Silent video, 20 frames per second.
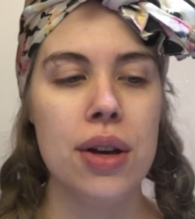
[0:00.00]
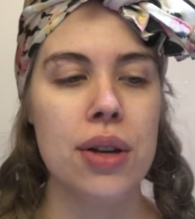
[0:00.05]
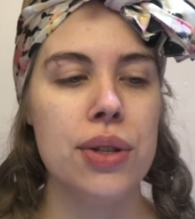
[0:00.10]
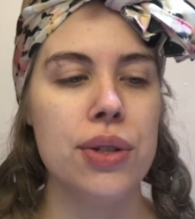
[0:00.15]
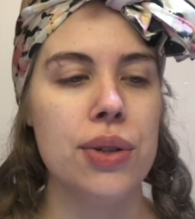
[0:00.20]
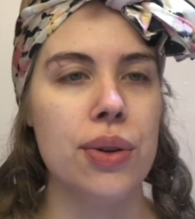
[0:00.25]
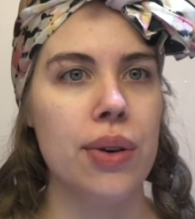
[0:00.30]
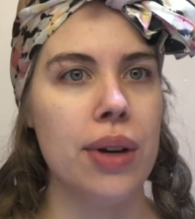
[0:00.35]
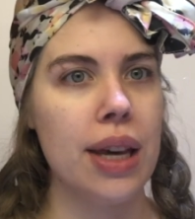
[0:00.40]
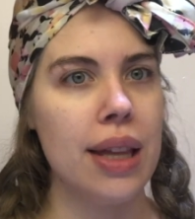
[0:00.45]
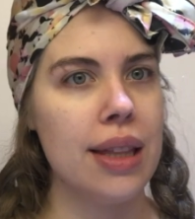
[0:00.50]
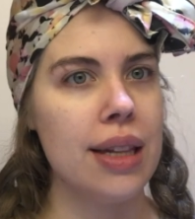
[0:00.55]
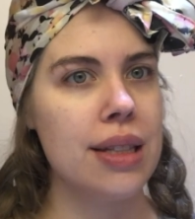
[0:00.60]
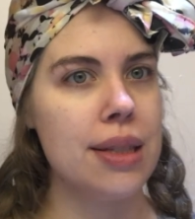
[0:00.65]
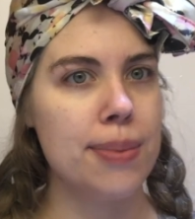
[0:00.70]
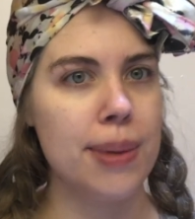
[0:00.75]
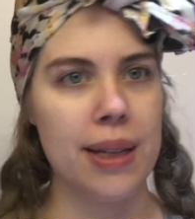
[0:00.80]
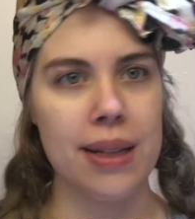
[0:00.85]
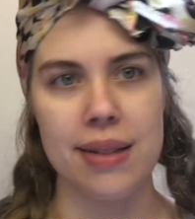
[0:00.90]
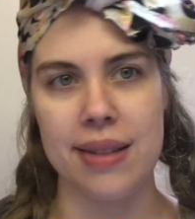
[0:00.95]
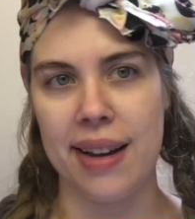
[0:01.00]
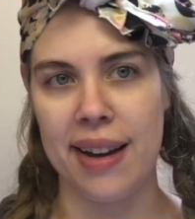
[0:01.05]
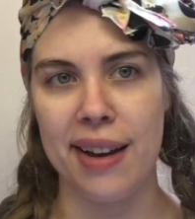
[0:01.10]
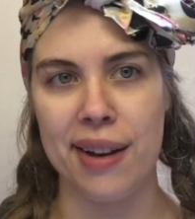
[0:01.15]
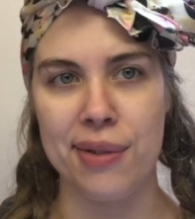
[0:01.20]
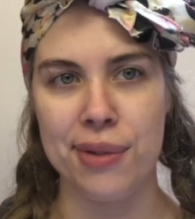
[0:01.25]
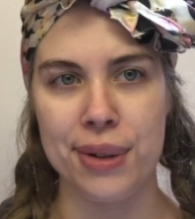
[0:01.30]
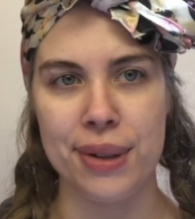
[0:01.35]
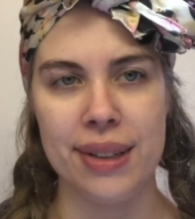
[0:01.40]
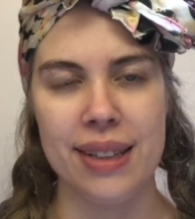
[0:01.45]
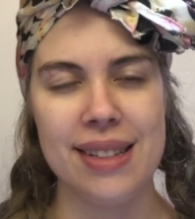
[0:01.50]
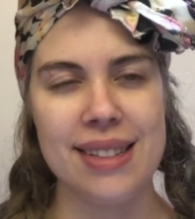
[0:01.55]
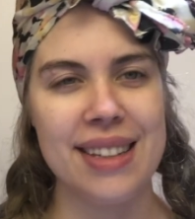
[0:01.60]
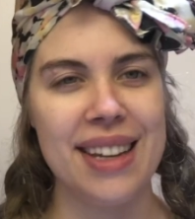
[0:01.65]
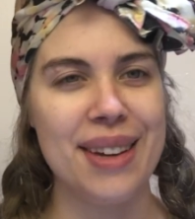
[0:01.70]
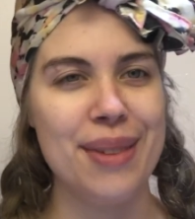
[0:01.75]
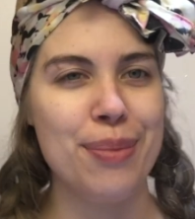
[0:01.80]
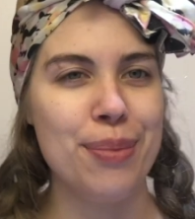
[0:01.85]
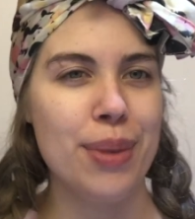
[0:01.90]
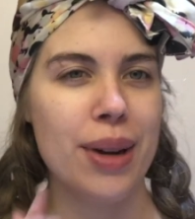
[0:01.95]
so again, that's because I have oily
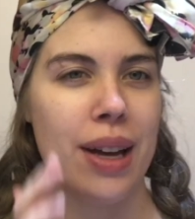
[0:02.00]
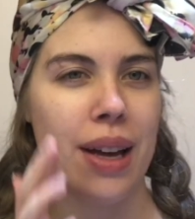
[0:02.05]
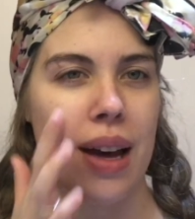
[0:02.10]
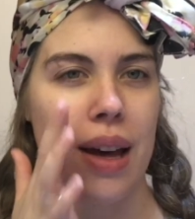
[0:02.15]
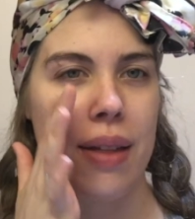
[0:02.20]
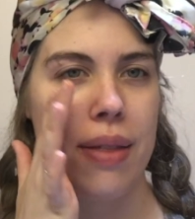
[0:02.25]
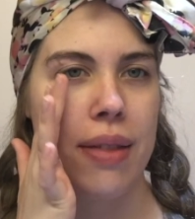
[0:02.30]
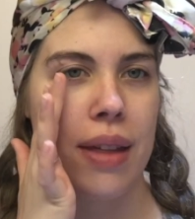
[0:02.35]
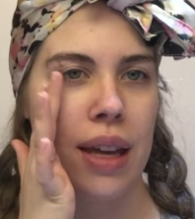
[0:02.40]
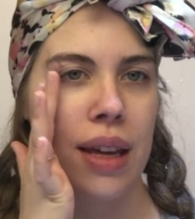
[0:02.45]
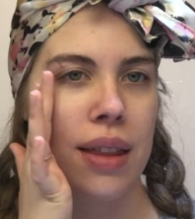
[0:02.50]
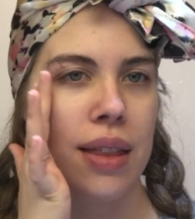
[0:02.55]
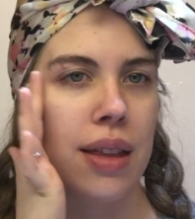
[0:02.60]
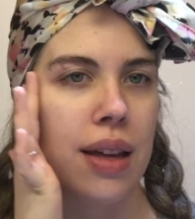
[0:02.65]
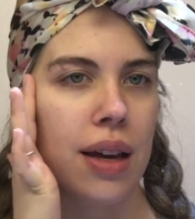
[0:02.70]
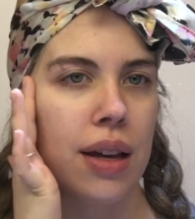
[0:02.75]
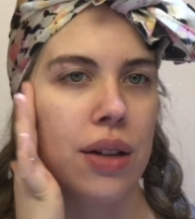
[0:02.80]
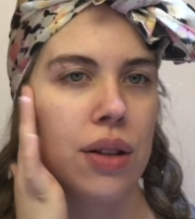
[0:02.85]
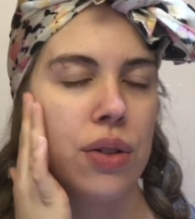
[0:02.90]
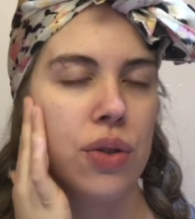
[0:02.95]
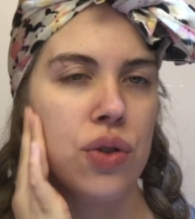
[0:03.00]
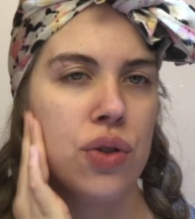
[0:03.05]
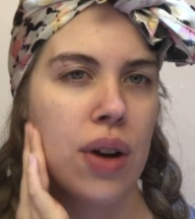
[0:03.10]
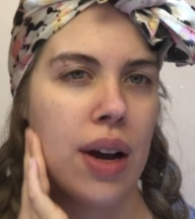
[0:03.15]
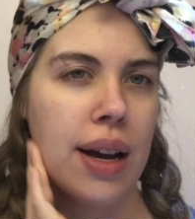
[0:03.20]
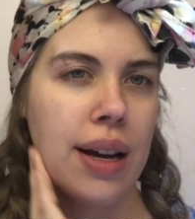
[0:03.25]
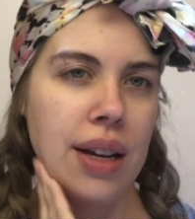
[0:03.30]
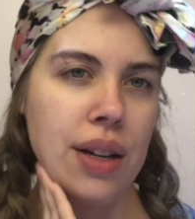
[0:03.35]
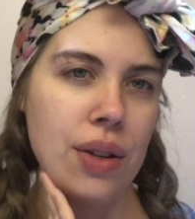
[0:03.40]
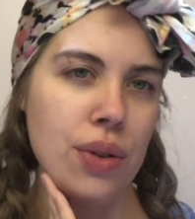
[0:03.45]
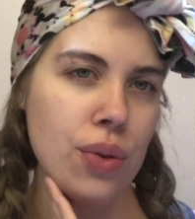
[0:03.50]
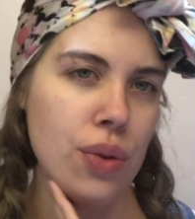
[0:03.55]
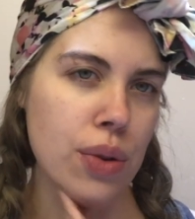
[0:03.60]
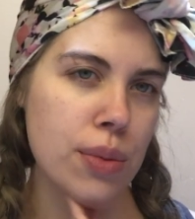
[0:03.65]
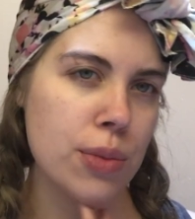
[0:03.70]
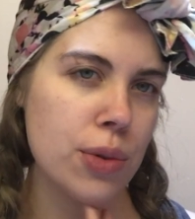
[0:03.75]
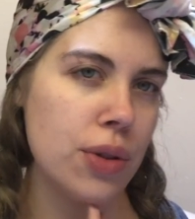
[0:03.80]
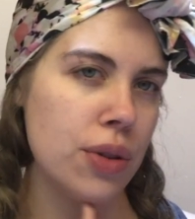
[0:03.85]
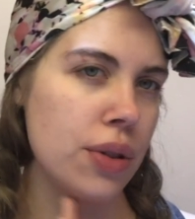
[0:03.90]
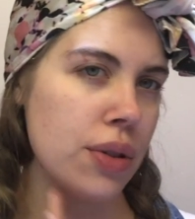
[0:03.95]
skin, but I think that dry and
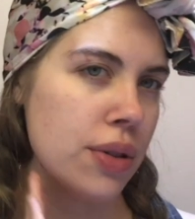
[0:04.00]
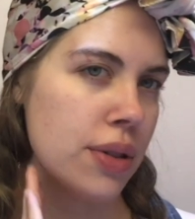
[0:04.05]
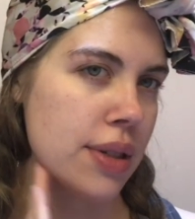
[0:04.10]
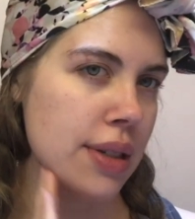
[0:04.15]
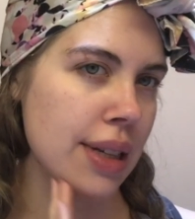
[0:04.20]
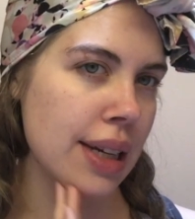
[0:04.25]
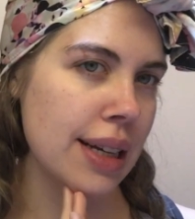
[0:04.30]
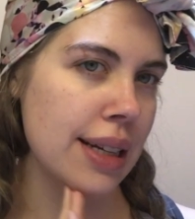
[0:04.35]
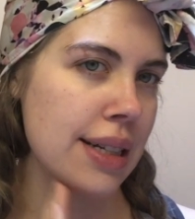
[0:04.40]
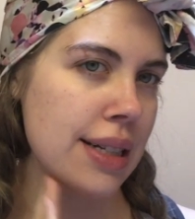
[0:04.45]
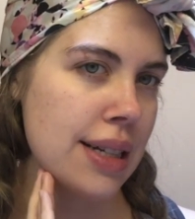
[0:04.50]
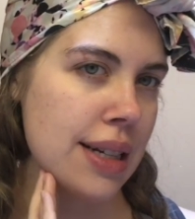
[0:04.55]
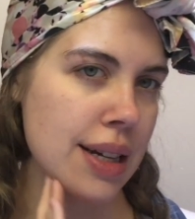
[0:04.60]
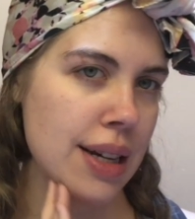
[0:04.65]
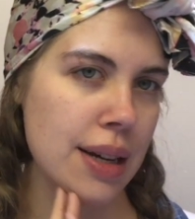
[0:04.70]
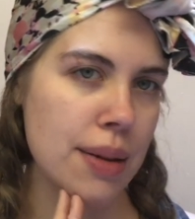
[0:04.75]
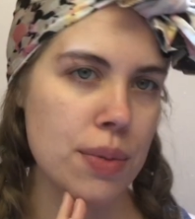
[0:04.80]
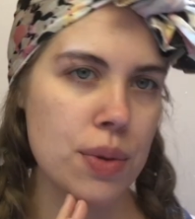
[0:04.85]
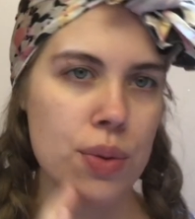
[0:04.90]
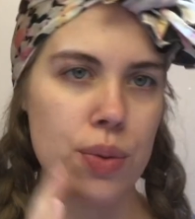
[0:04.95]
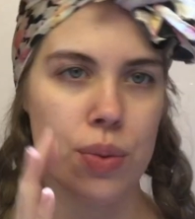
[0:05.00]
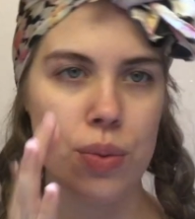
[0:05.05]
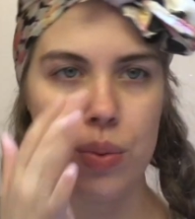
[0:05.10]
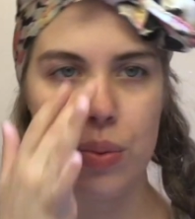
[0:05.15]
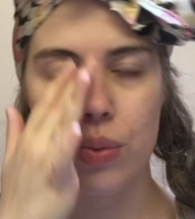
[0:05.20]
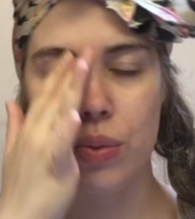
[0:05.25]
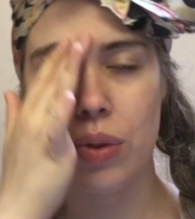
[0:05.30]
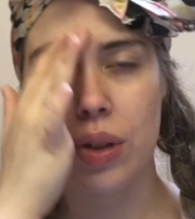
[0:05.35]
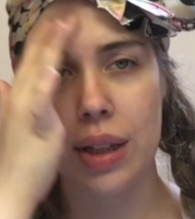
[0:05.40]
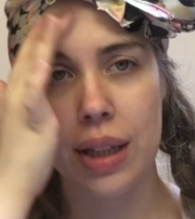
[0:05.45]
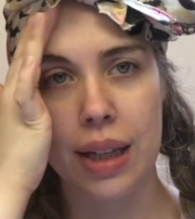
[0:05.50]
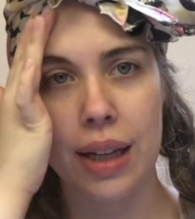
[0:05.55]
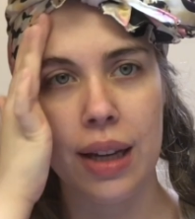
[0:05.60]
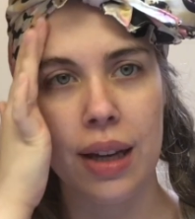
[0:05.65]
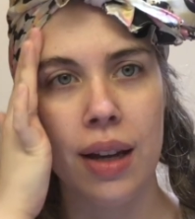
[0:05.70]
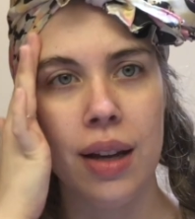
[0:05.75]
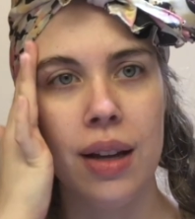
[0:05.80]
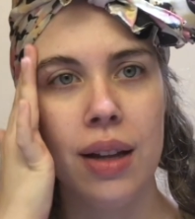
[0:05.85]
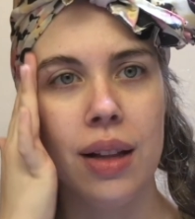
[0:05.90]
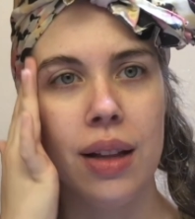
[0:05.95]
normal skin types would
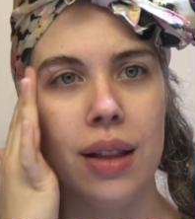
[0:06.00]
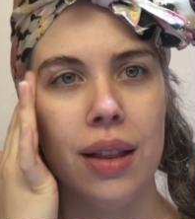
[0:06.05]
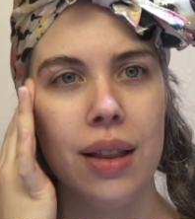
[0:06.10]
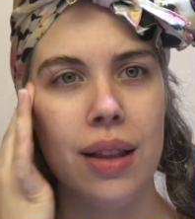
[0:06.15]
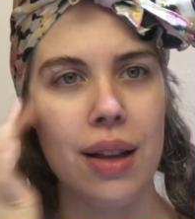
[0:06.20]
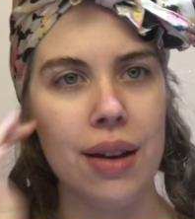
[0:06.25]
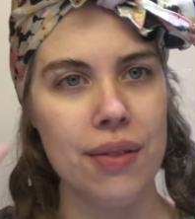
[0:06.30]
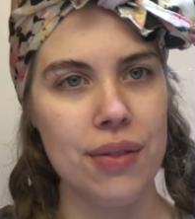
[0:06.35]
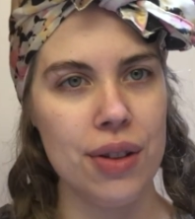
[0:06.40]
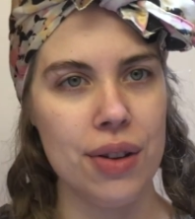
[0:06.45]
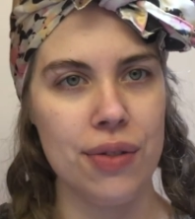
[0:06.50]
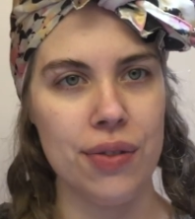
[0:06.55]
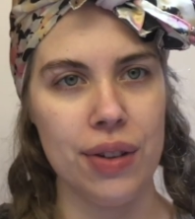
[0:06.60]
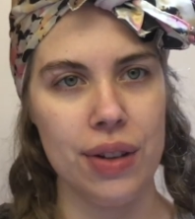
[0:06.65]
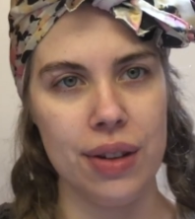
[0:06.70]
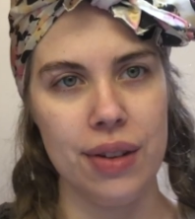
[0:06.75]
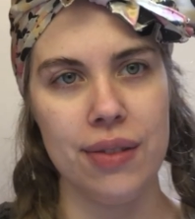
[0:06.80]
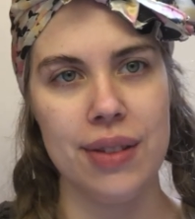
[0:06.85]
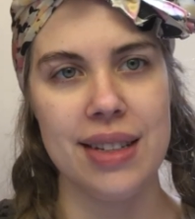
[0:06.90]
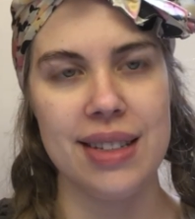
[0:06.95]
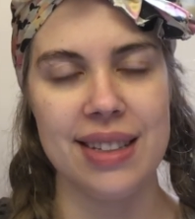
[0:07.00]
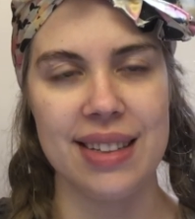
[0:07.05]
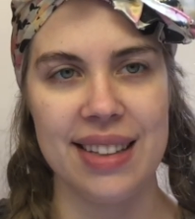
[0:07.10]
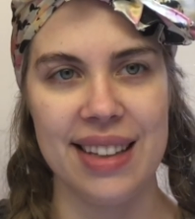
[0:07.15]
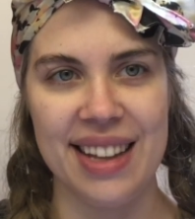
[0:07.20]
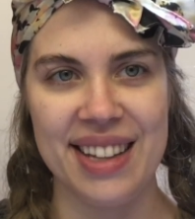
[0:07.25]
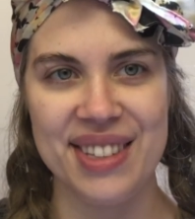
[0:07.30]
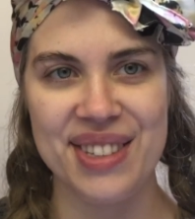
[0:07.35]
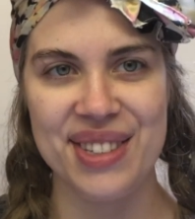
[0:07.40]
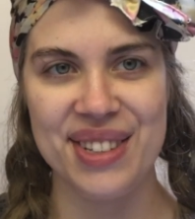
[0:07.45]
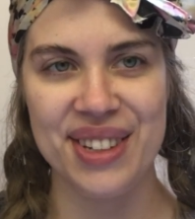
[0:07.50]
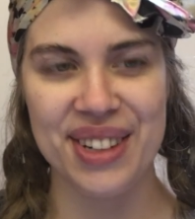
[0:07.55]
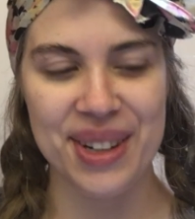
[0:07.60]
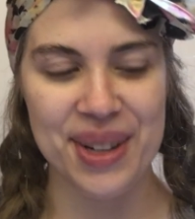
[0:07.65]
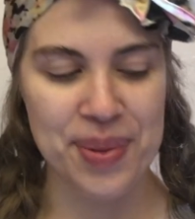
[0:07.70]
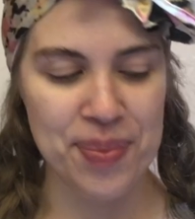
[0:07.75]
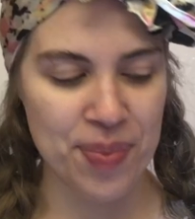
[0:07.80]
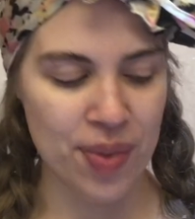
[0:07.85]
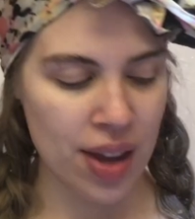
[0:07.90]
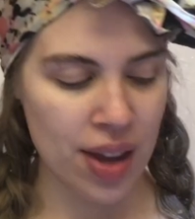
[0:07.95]
really love the feel of this cleanser.